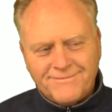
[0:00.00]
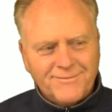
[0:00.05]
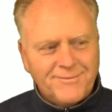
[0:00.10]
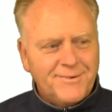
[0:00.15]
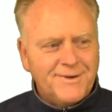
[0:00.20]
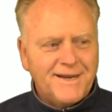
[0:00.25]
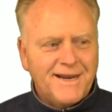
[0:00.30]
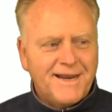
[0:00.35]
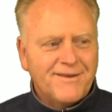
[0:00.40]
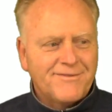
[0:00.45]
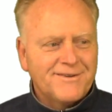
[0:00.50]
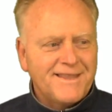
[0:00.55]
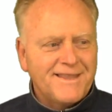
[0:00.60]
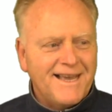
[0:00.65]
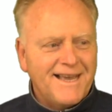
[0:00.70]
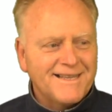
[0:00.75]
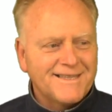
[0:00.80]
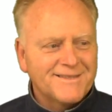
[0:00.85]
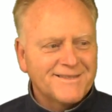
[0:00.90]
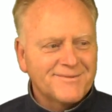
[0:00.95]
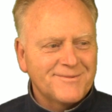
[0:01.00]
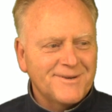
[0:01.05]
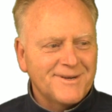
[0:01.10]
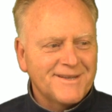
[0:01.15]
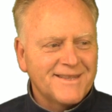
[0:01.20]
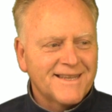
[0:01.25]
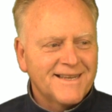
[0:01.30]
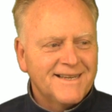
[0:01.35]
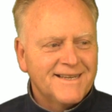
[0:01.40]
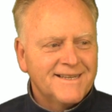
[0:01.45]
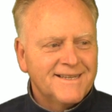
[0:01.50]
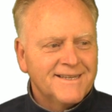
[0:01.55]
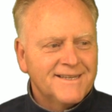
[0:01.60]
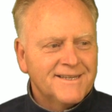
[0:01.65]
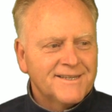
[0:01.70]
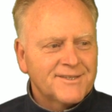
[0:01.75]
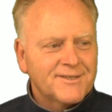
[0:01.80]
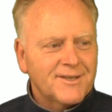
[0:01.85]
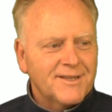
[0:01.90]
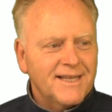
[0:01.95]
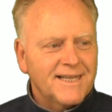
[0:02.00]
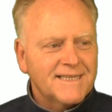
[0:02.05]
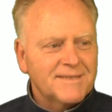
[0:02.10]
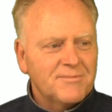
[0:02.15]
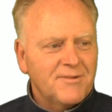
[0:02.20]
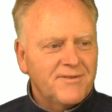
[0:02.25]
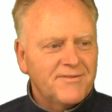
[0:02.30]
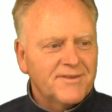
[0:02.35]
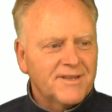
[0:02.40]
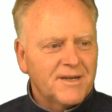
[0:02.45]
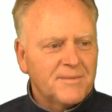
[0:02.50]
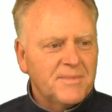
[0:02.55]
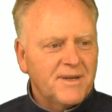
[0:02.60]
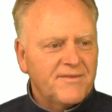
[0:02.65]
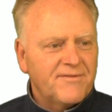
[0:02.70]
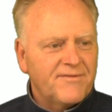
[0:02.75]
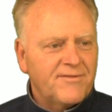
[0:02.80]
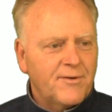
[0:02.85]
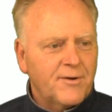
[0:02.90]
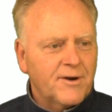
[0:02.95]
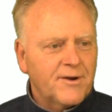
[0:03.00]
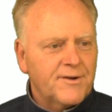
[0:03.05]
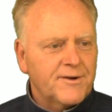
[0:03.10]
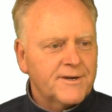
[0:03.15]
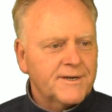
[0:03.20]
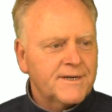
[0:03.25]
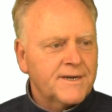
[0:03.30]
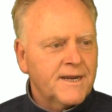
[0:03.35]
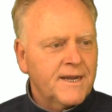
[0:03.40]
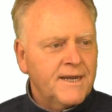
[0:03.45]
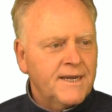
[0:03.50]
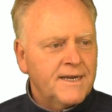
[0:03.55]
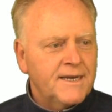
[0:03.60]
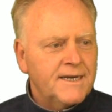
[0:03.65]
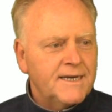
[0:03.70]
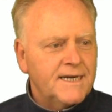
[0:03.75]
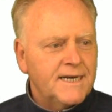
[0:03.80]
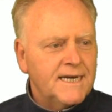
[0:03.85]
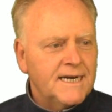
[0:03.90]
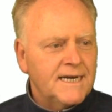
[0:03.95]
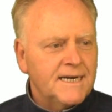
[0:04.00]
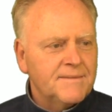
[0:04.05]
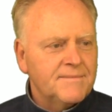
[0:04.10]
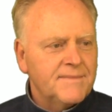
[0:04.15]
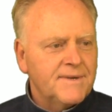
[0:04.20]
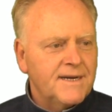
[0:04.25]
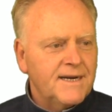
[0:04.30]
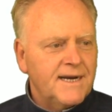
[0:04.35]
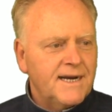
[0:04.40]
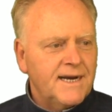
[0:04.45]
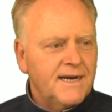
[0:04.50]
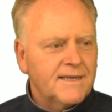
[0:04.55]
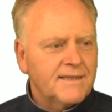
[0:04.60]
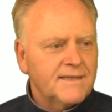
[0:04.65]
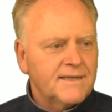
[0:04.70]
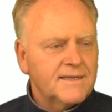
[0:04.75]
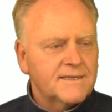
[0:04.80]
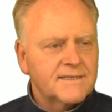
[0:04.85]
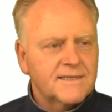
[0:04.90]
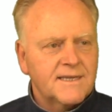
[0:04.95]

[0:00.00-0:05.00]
Whatever that's worth. So let's move a little bit forward on this.